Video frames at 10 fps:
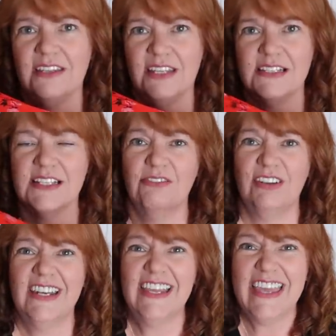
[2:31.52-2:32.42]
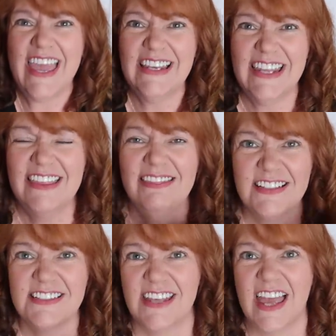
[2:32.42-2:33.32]
think it's lovely. And again, in
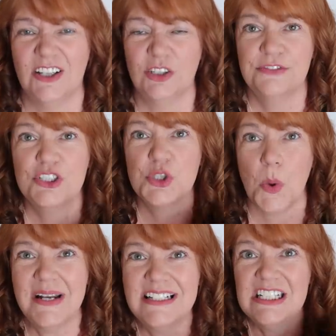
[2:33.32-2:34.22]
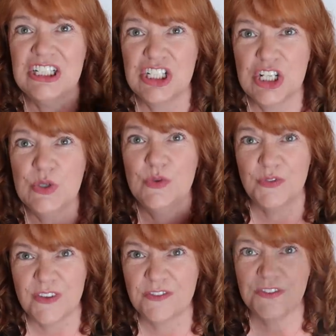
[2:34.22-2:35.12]
the sale for
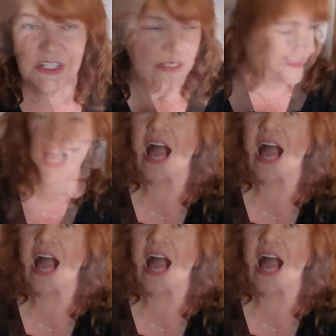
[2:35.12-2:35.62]
£22.50.